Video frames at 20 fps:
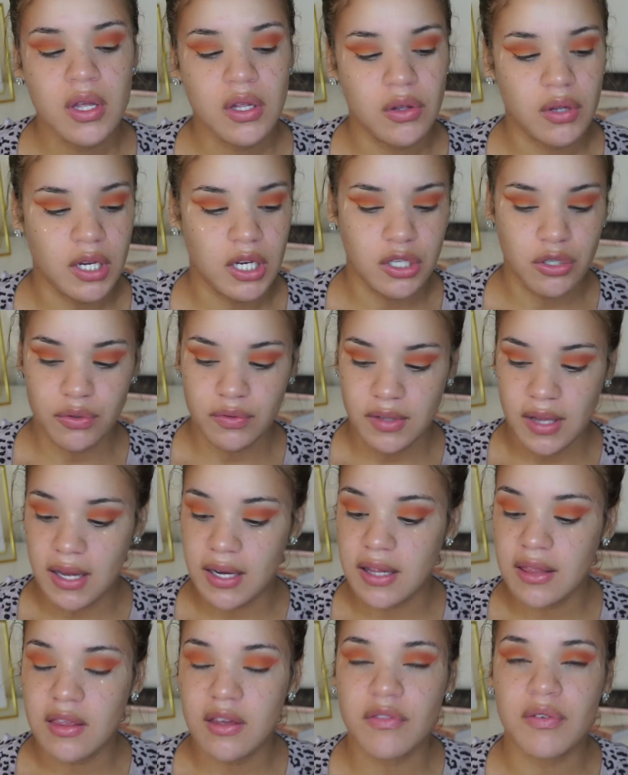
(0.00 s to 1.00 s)
You can use
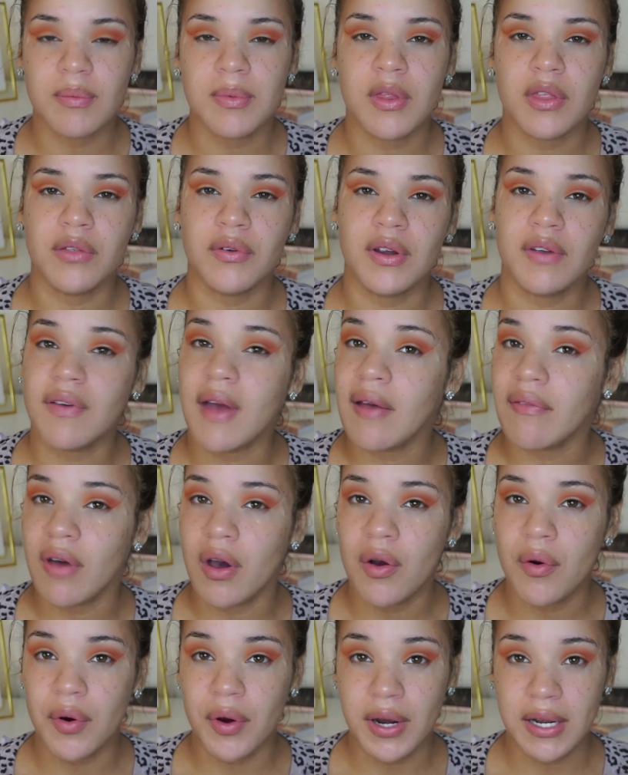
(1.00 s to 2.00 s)
anything from the 350
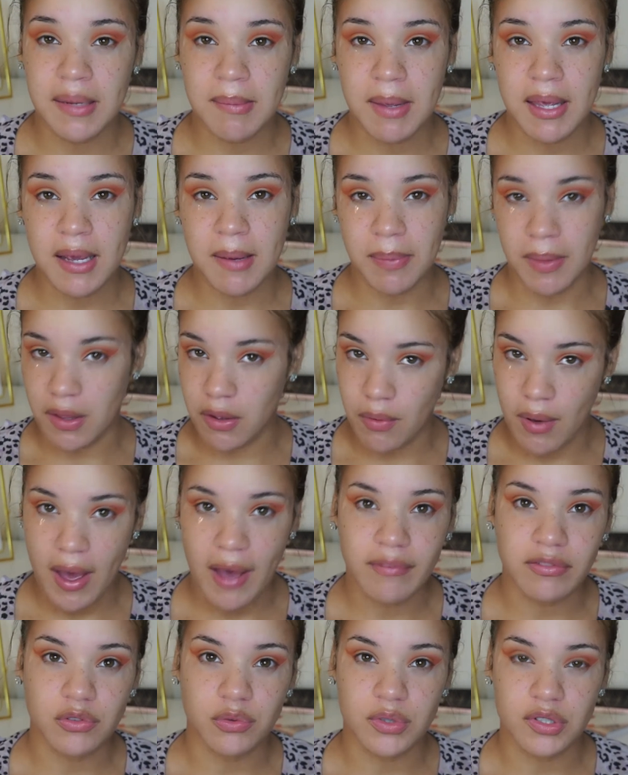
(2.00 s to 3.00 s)
or any makeup that you
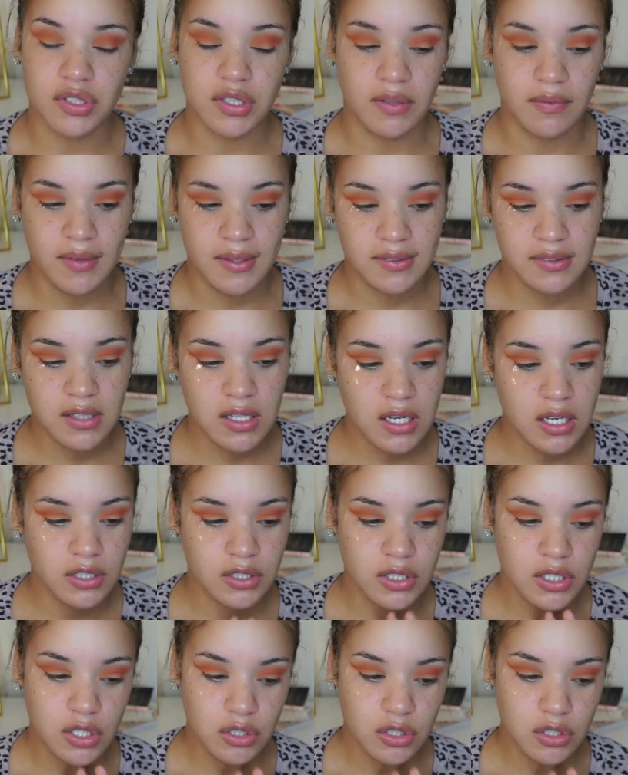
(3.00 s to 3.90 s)
have to achieve this look.